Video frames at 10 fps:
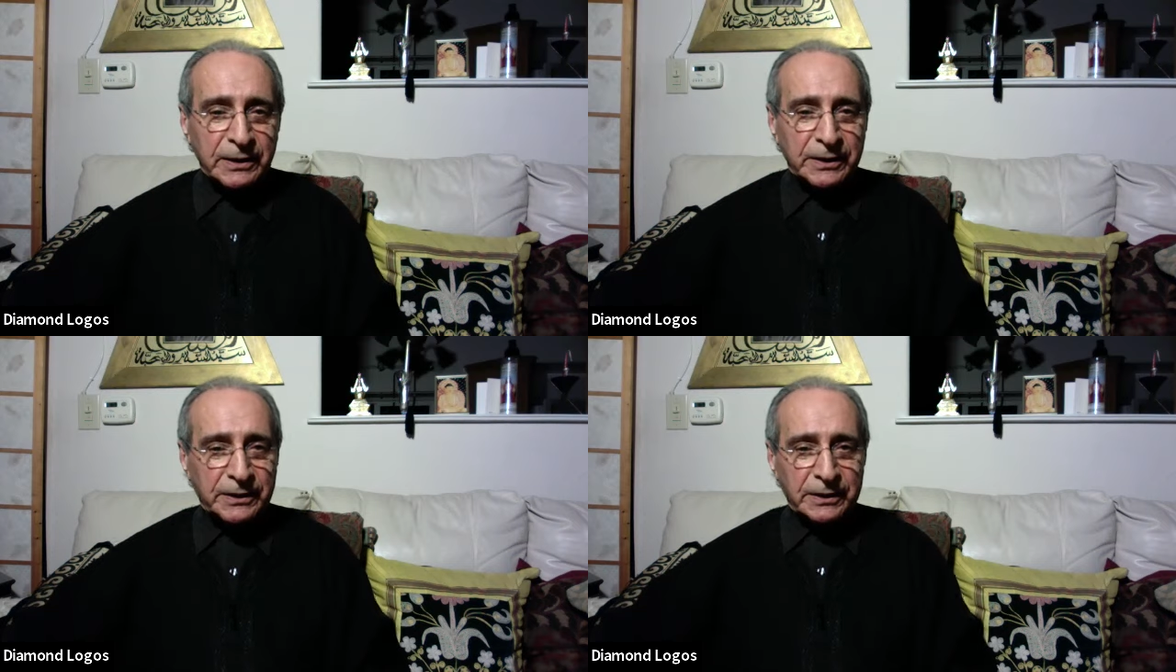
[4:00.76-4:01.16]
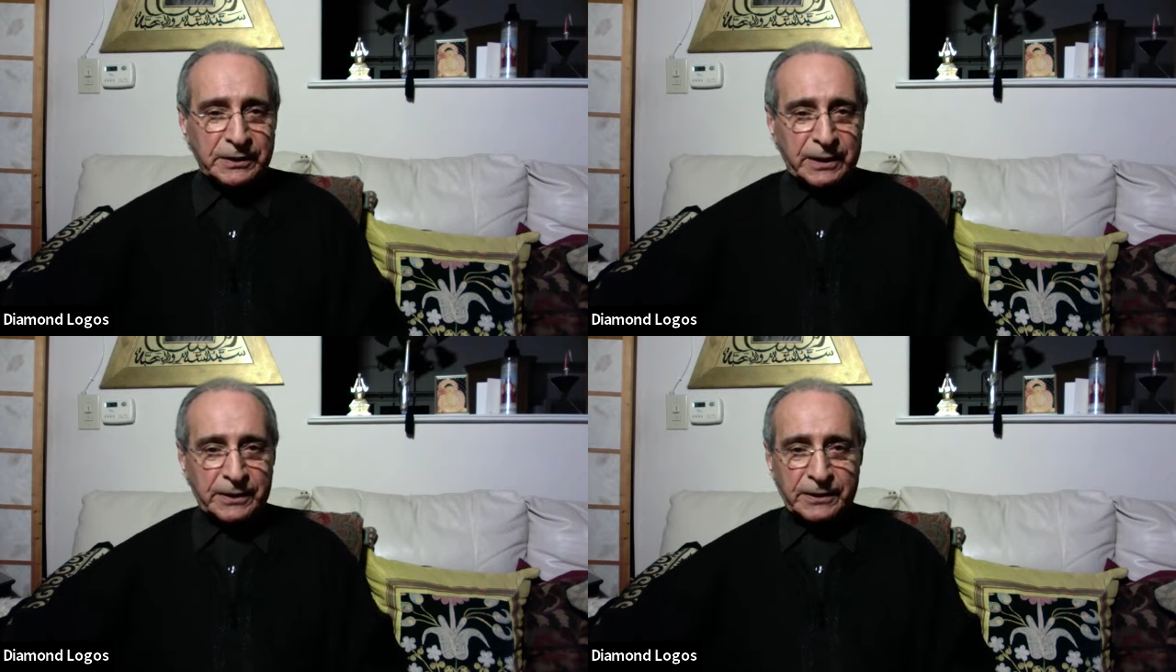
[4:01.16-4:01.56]
in
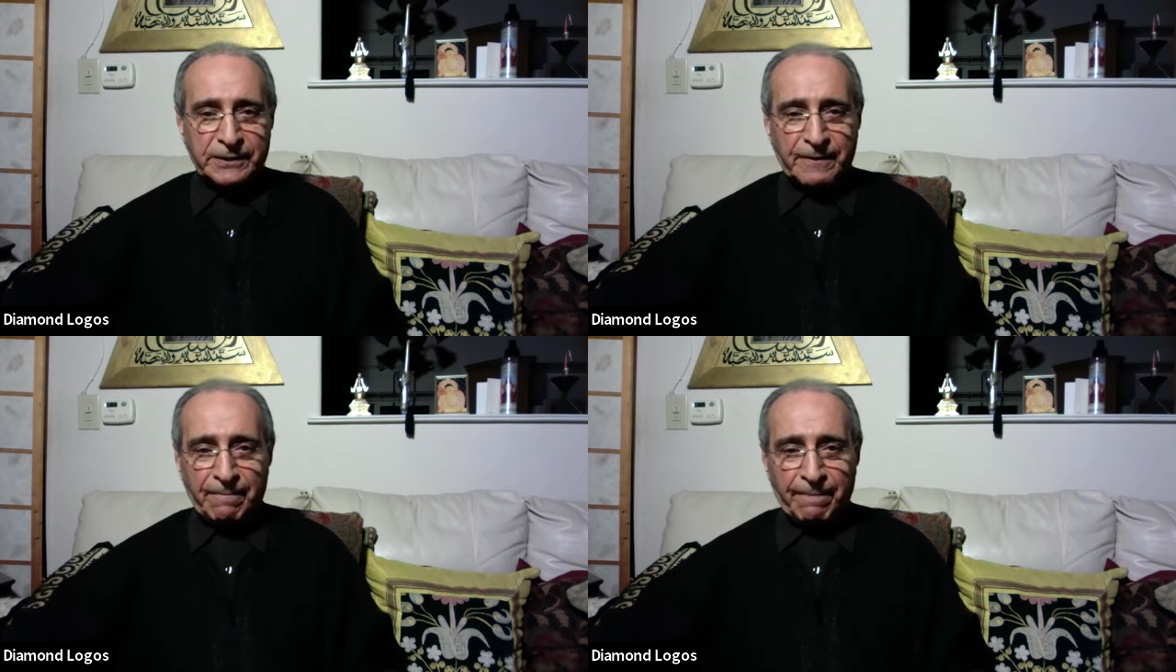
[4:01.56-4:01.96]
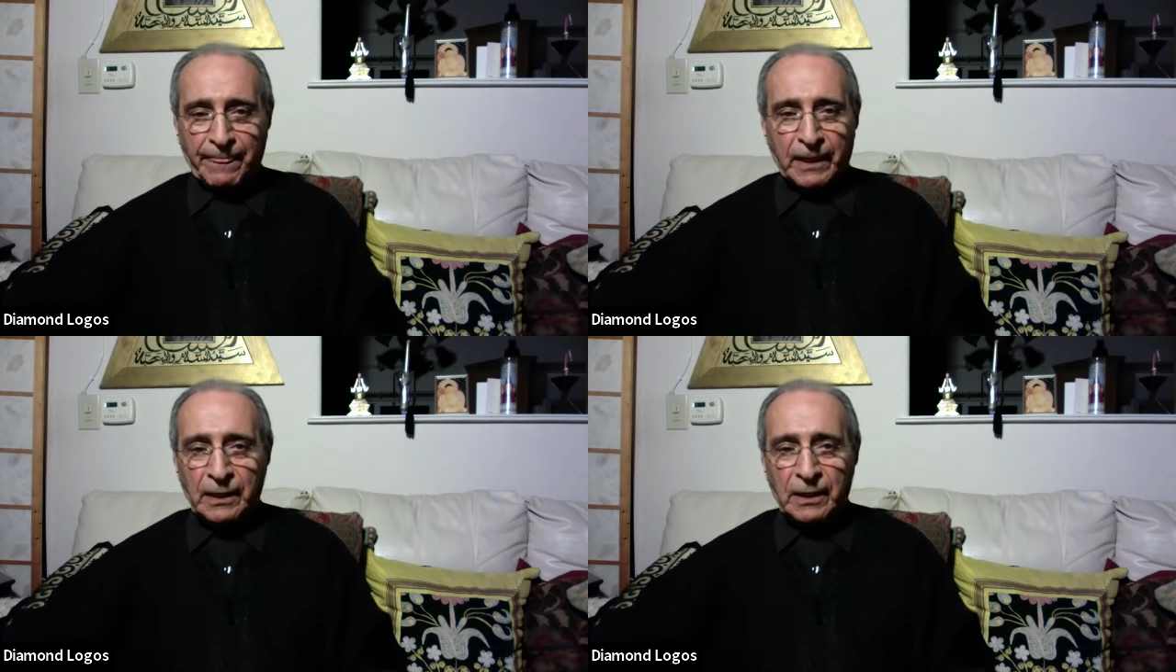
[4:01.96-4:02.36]
existence.
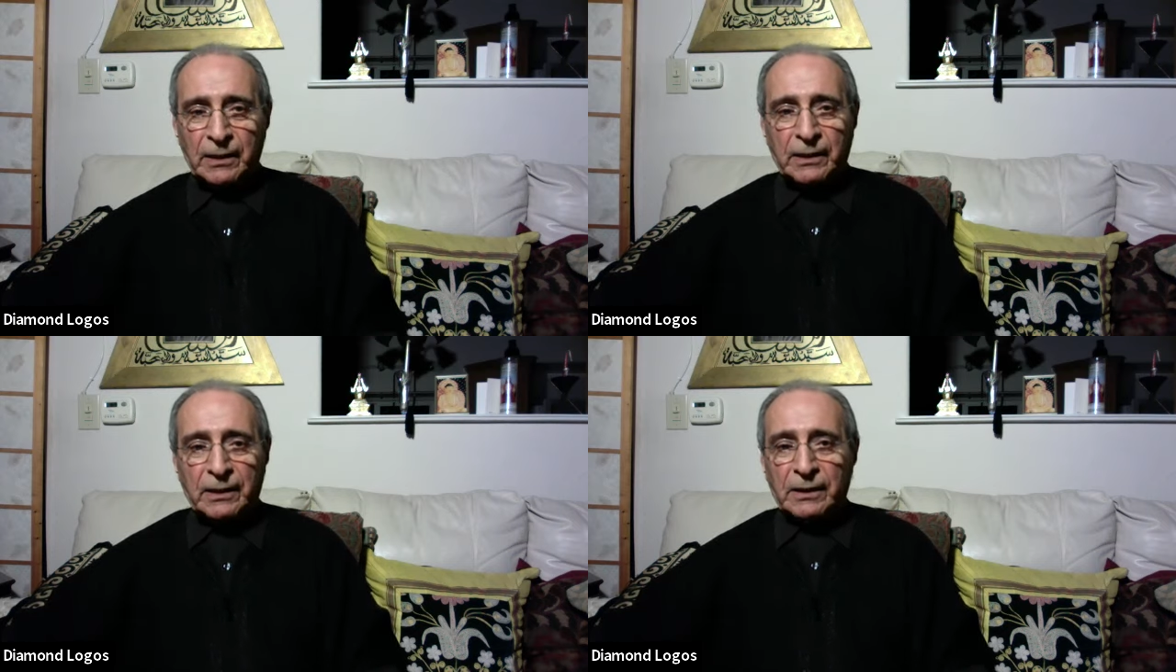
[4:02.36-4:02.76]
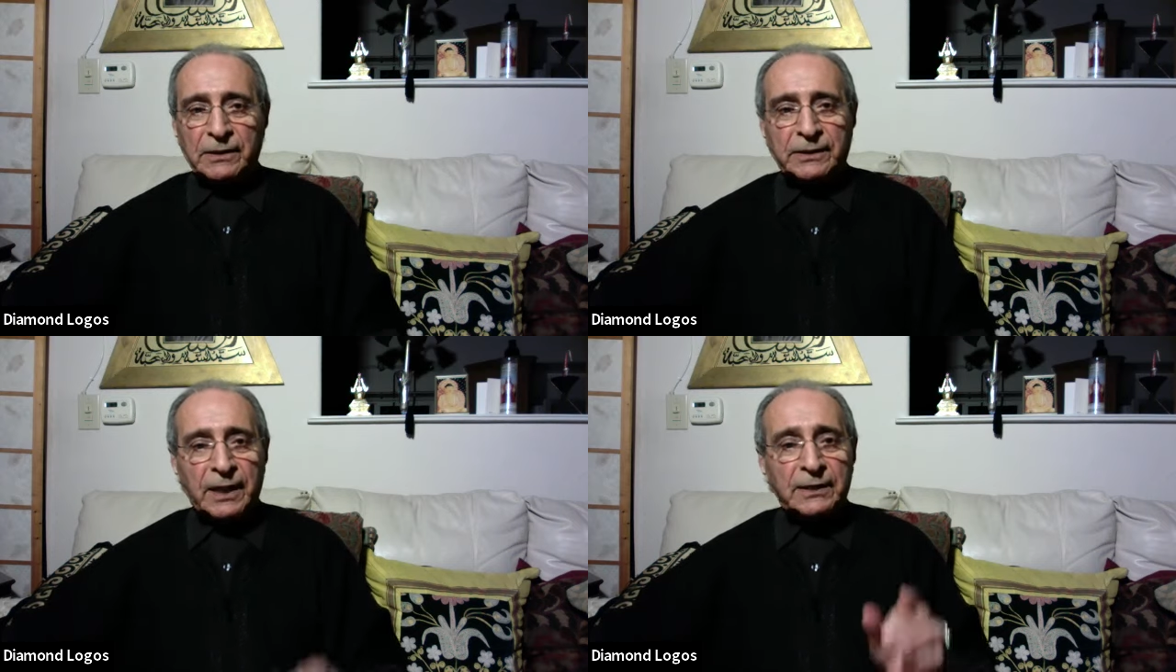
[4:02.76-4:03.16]

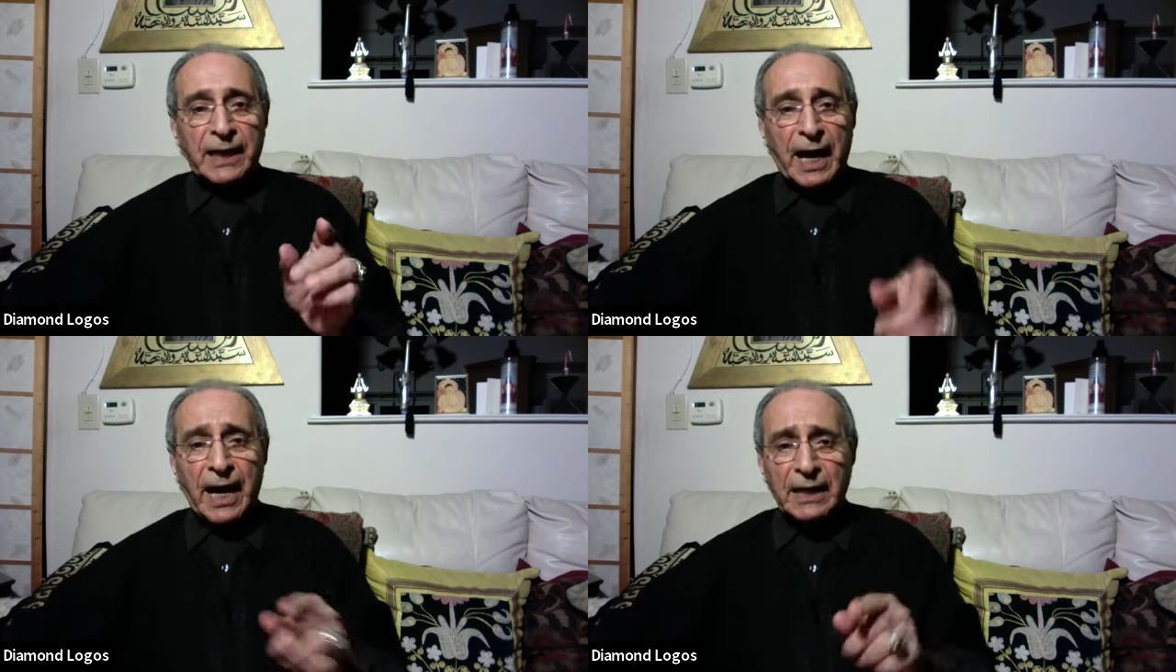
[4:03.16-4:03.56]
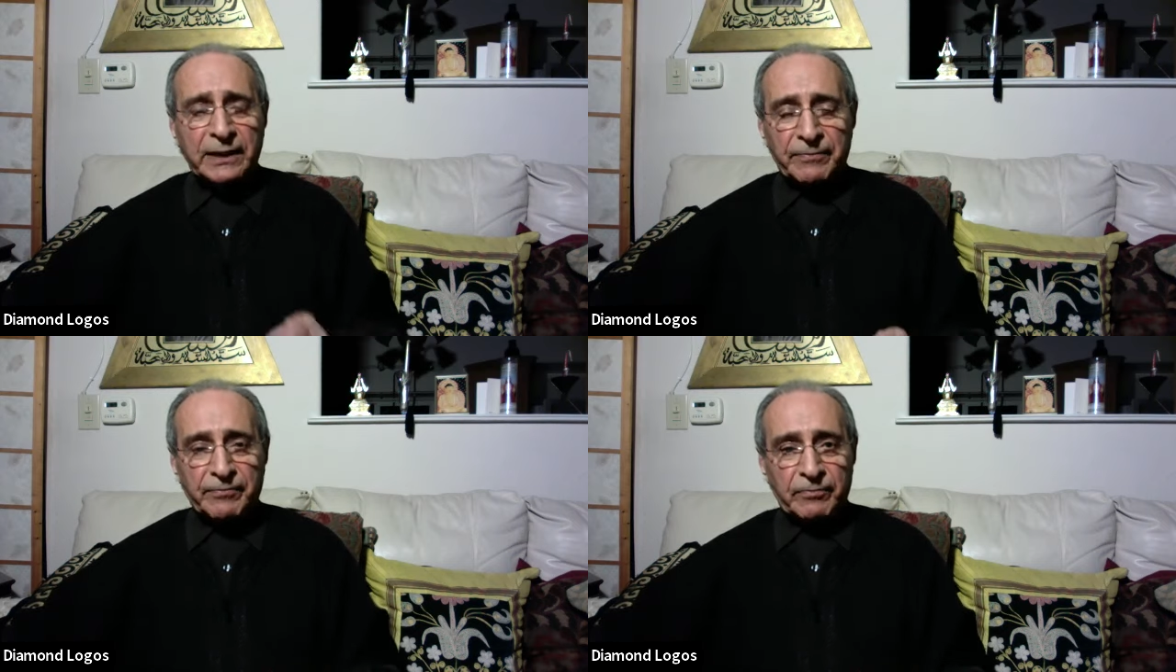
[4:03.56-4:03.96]
It's not
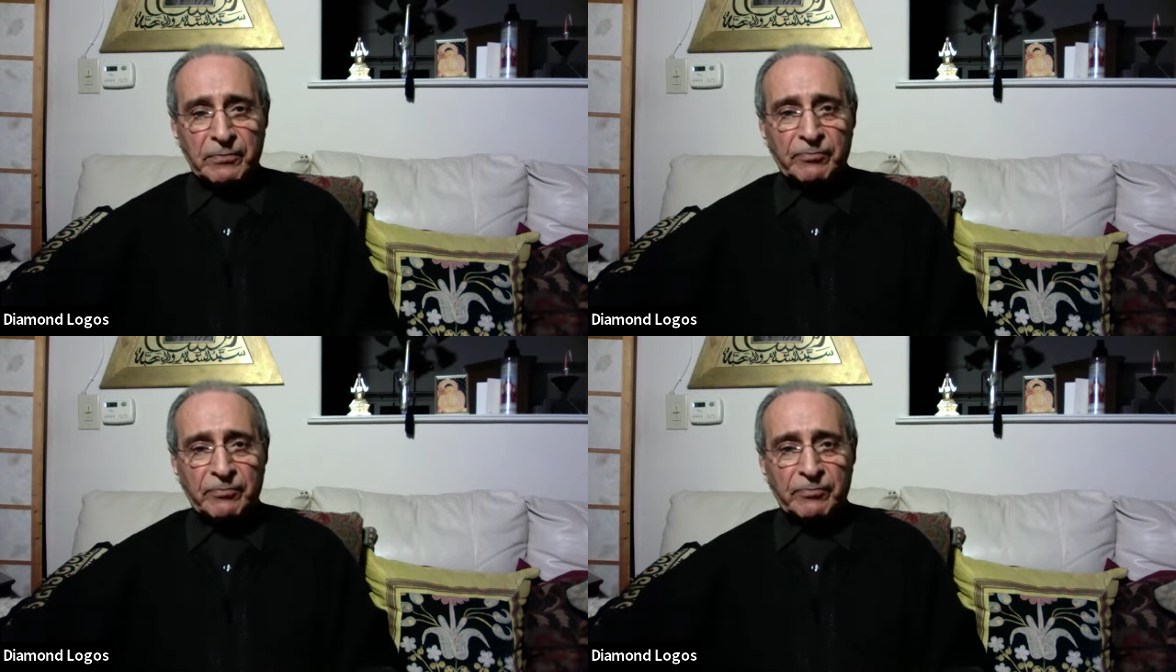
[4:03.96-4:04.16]
Adam,